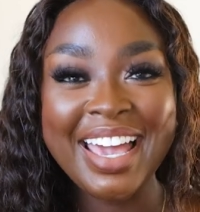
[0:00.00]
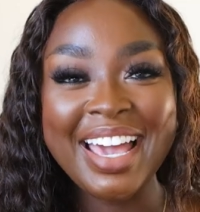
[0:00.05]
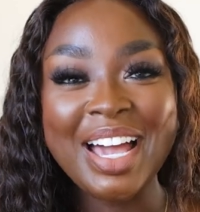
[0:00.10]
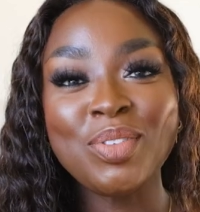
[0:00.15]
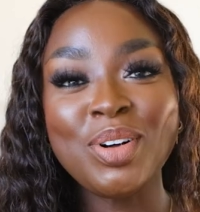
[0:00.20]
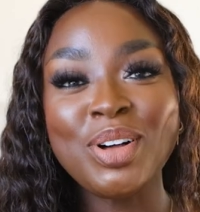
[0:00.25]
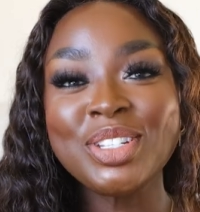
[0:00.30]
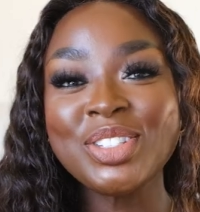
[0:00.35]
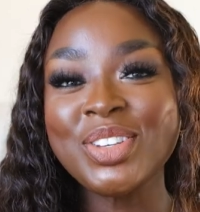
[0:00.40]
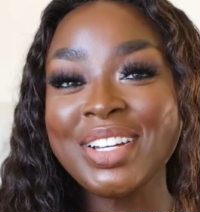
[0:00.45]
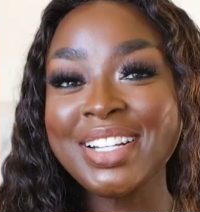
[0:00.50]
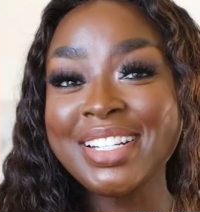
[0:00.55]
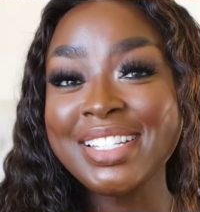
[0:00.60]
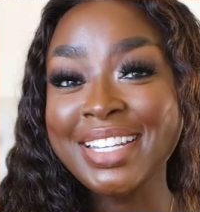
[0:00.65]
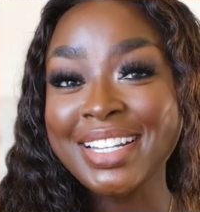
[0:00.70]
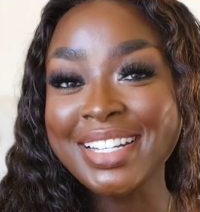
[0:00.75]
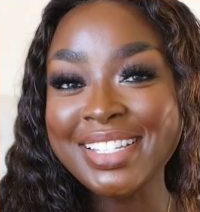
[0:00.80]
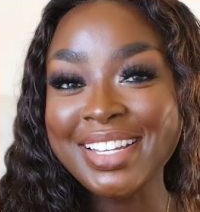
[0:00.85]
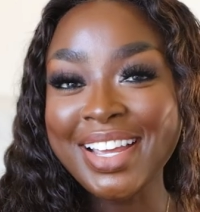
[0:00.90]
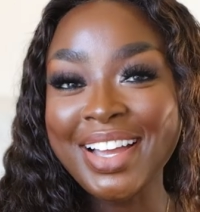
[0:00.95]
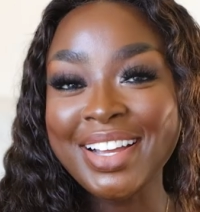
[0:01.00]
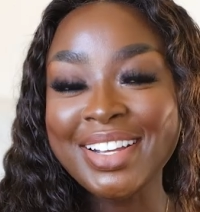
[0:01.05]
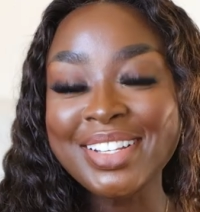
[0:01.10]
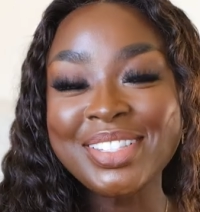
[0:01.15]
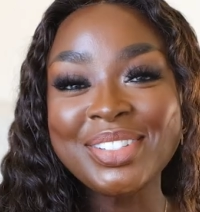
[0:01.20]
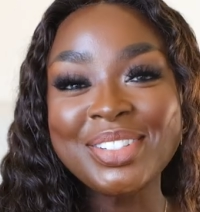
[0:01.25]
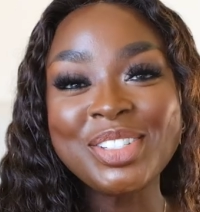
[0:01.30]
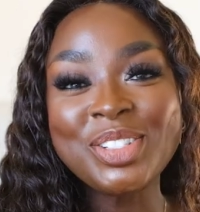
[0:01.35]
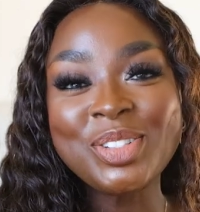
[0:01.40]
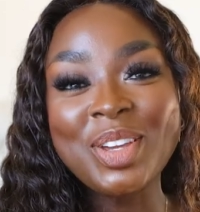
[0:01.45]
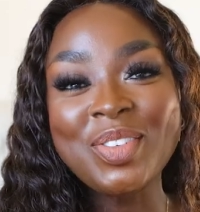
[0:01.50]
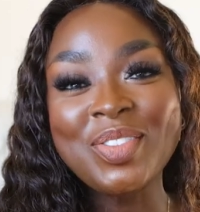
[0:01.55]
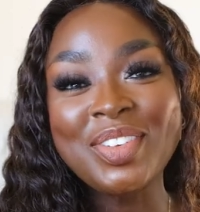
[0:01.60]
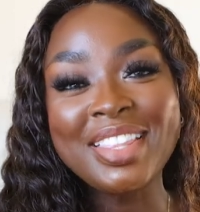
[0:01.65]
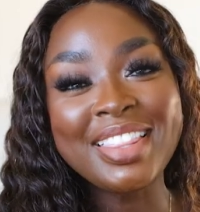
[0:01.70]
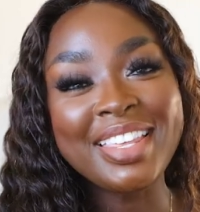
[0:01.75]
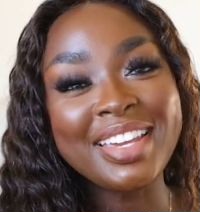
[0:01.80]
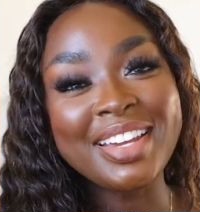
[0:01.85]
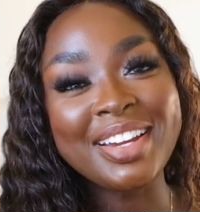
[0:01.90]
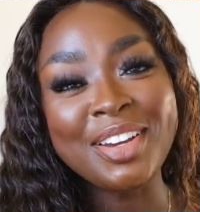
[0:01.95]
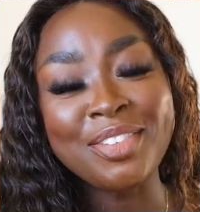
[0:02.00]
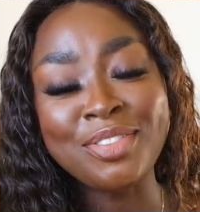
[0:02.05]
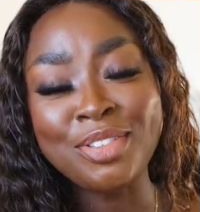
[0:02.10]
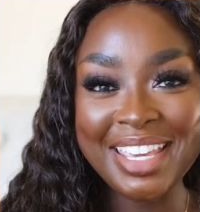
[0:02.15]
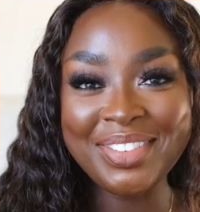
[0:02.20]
I'm also on TikTok, so join me there.